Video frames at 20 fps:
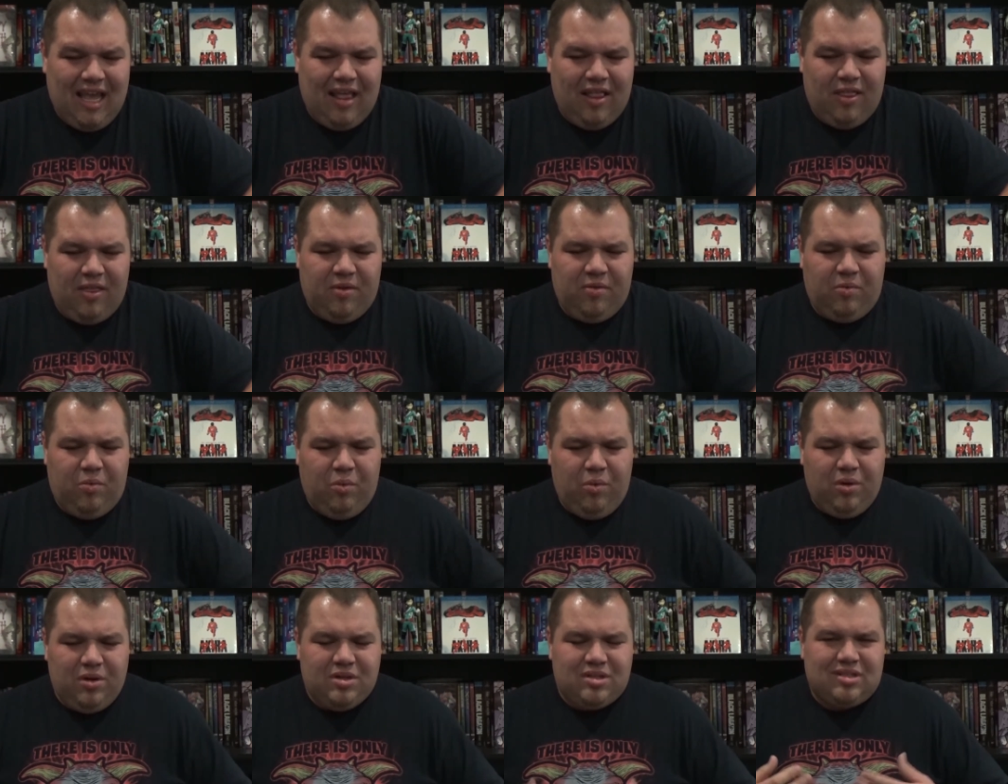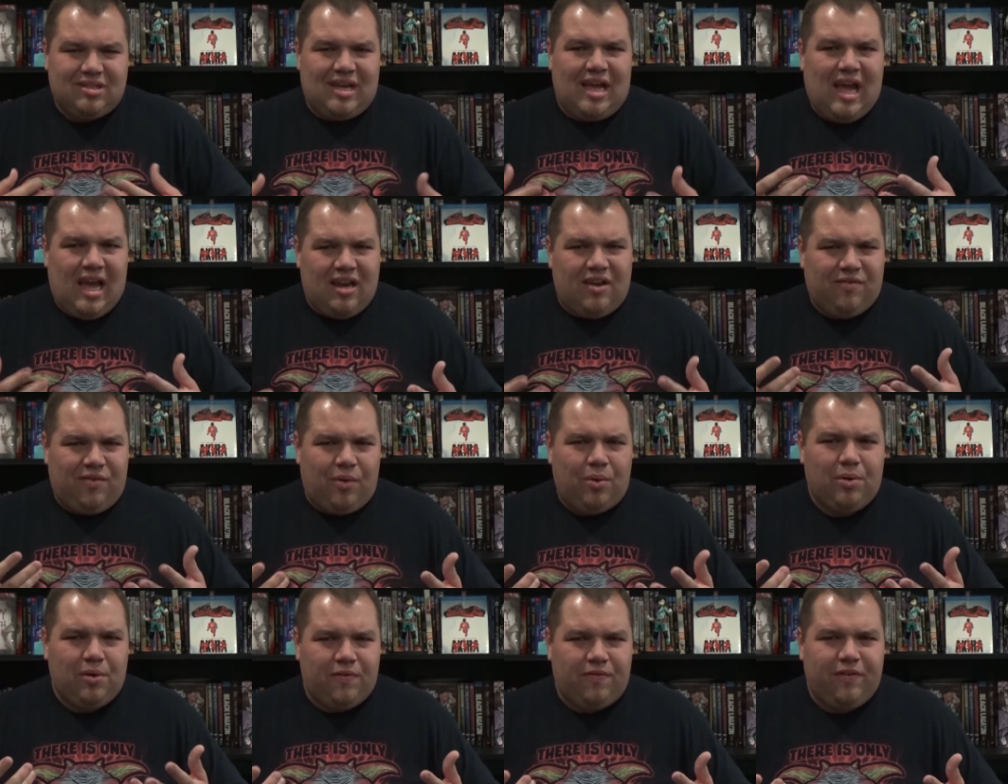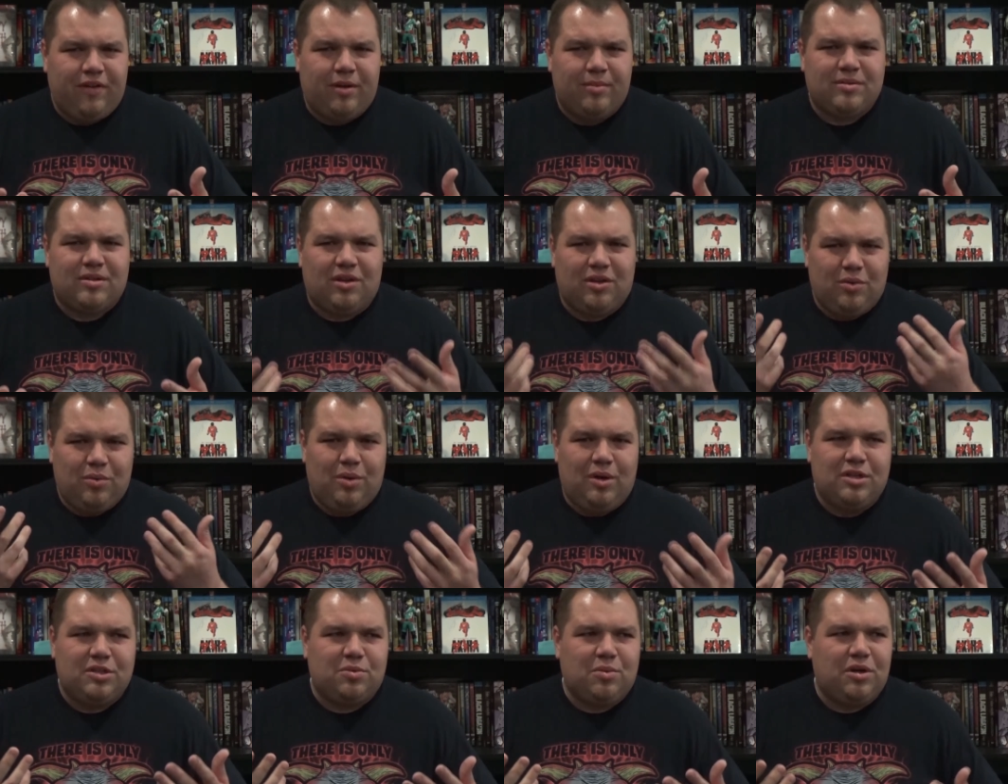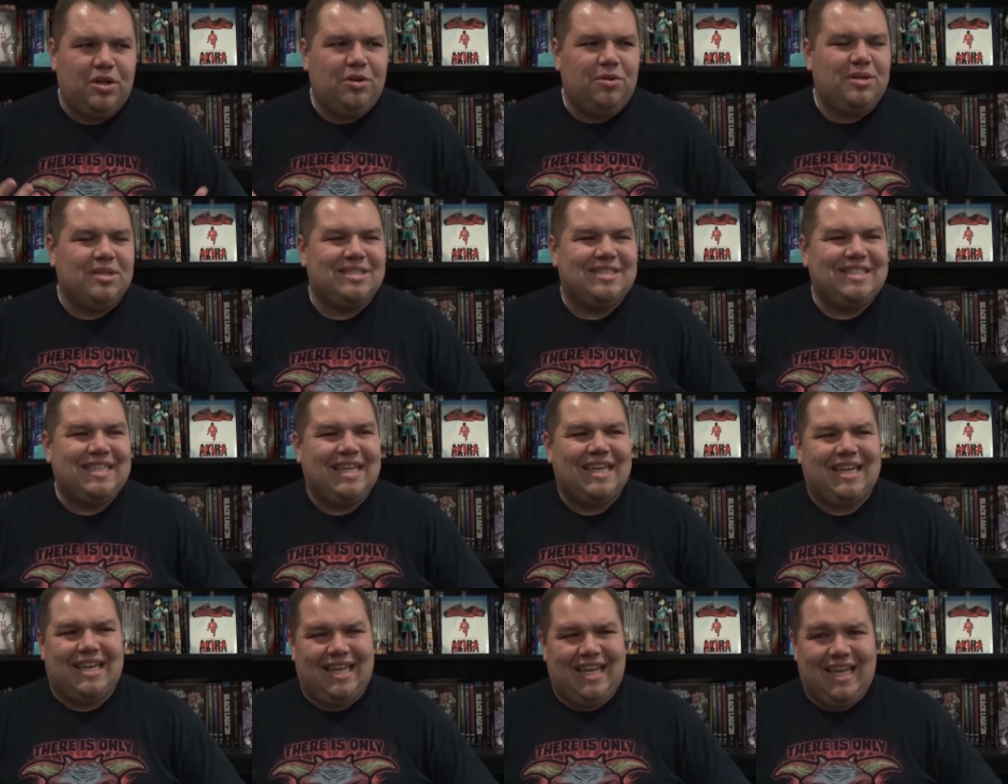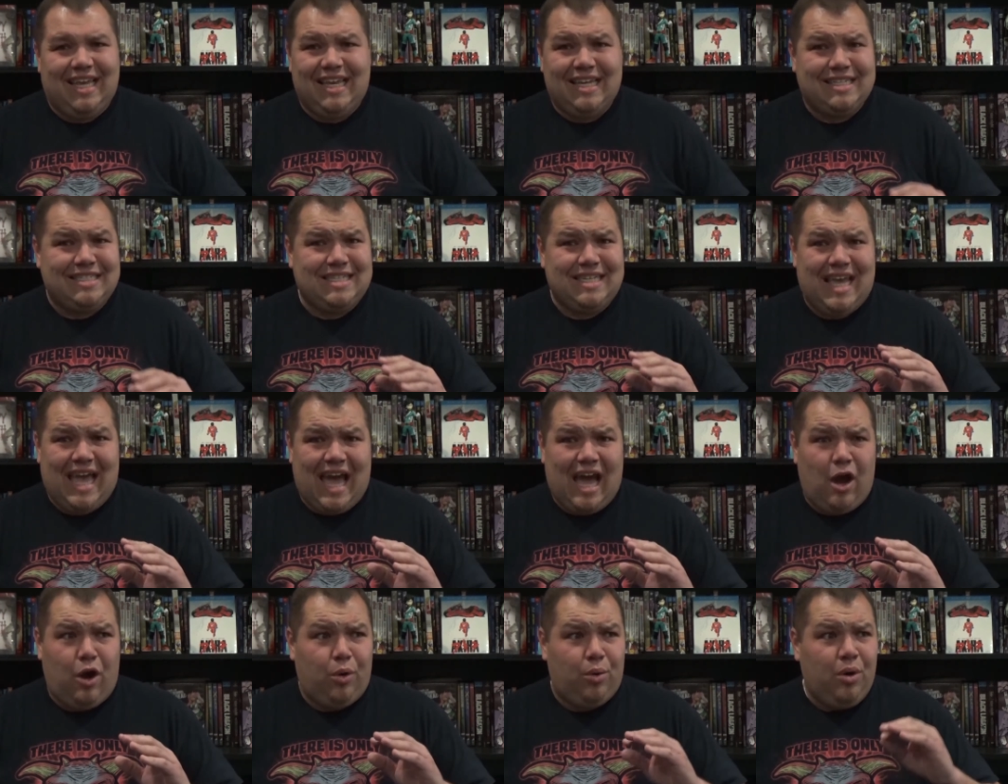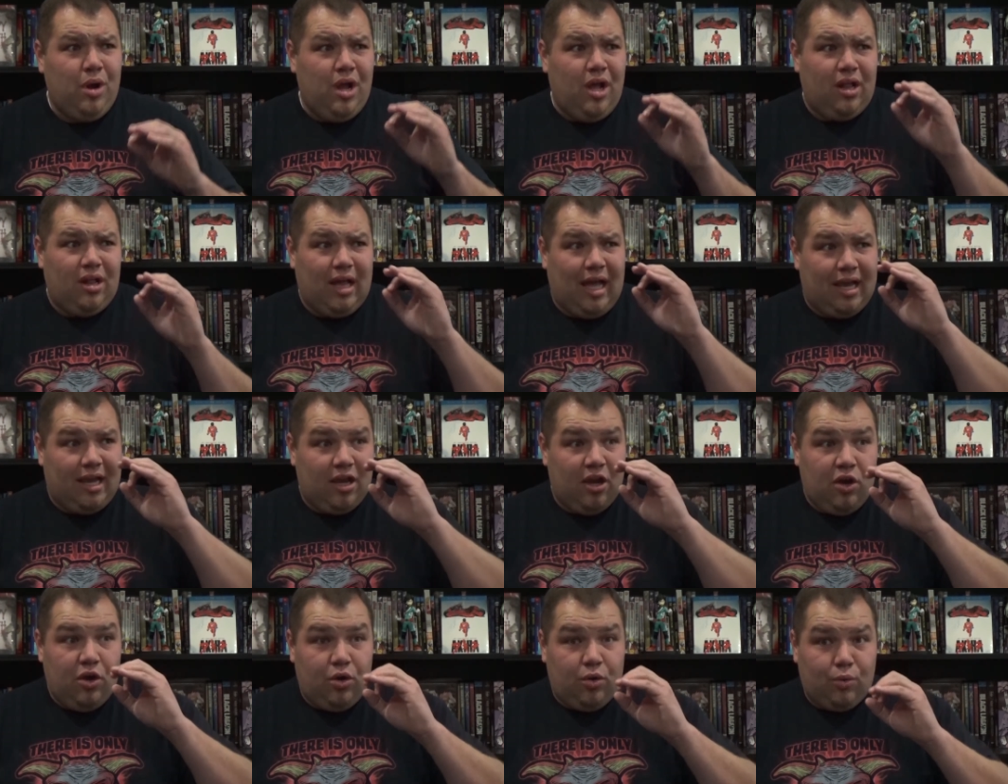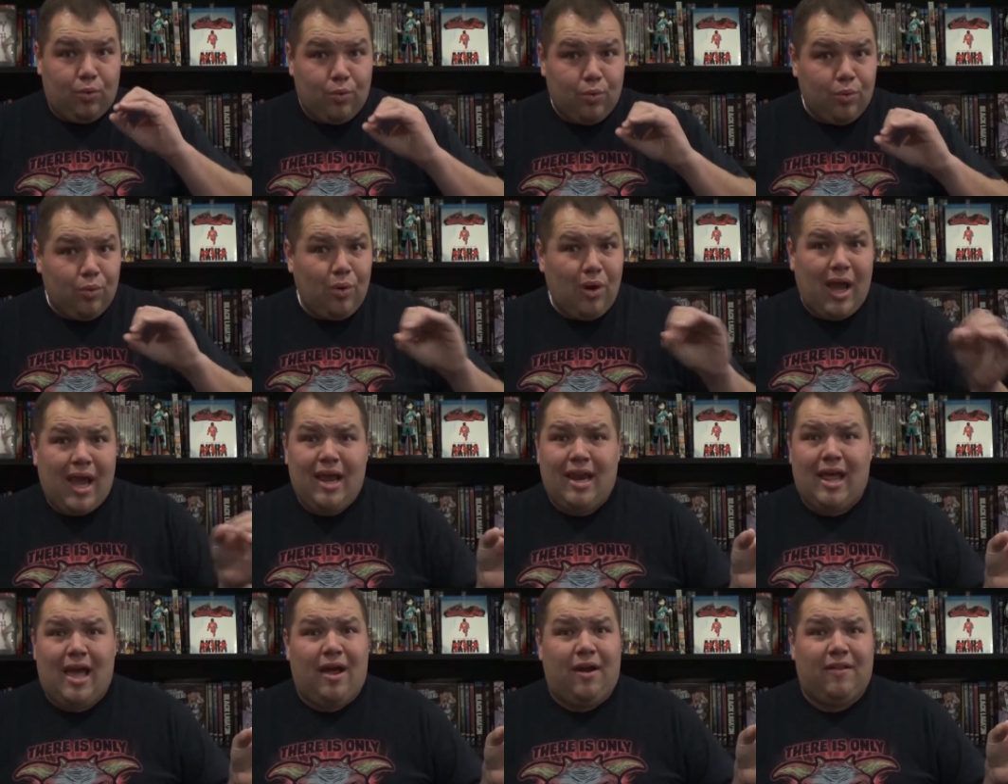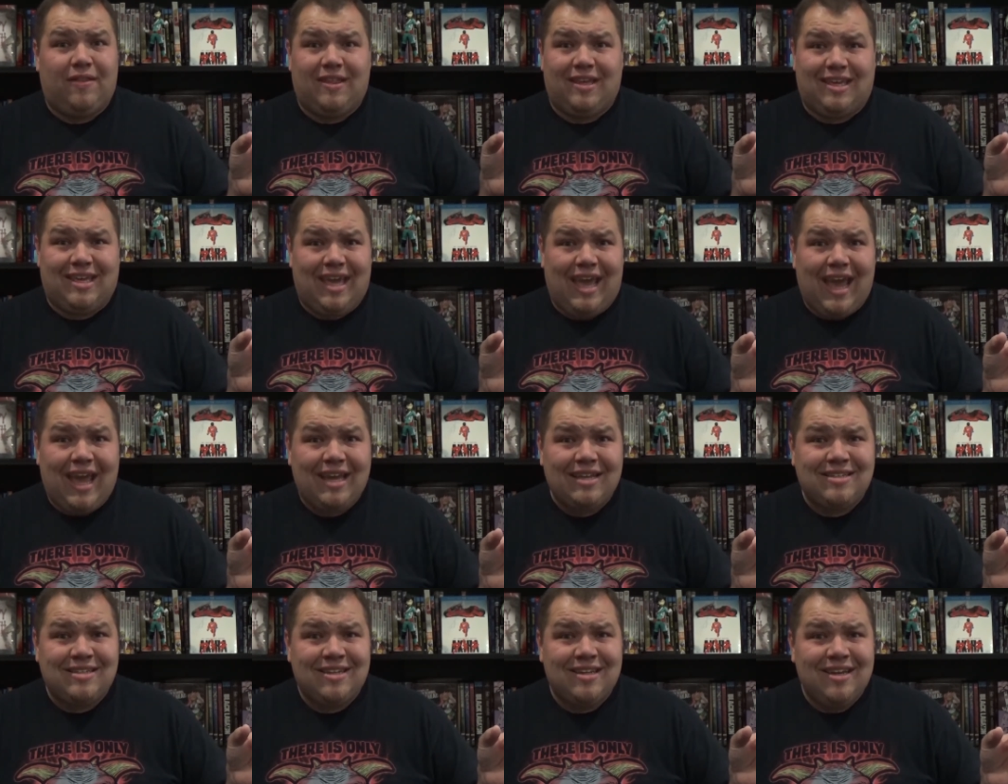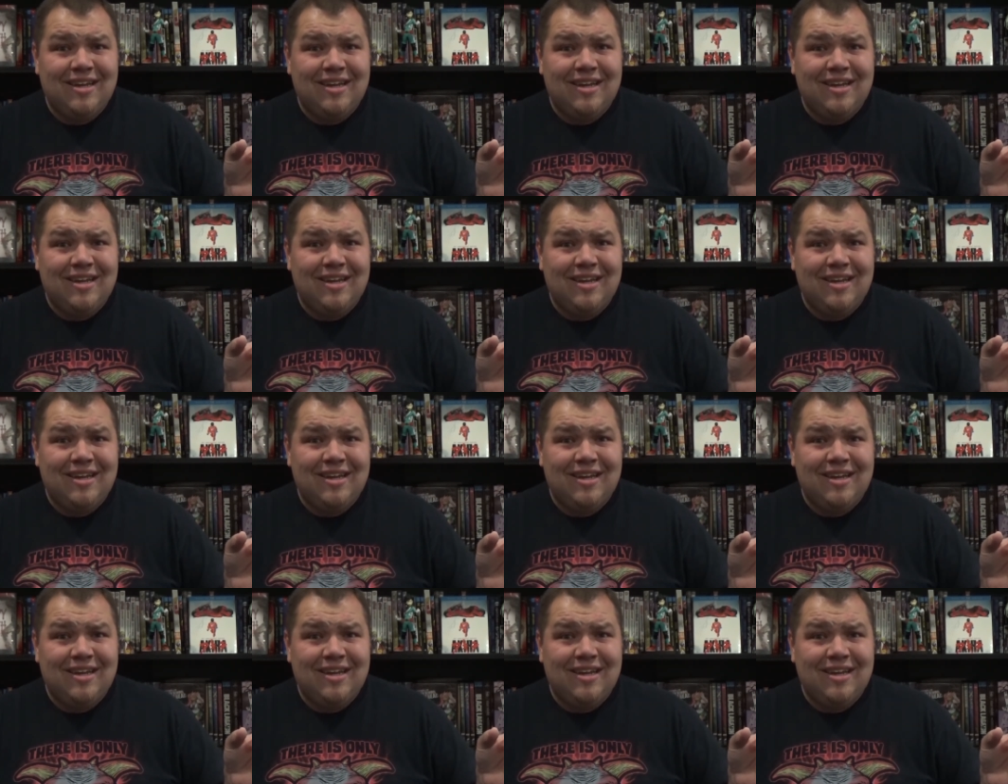The worst kind of horror films are the ones where you can see an easy out, like right out of the gate.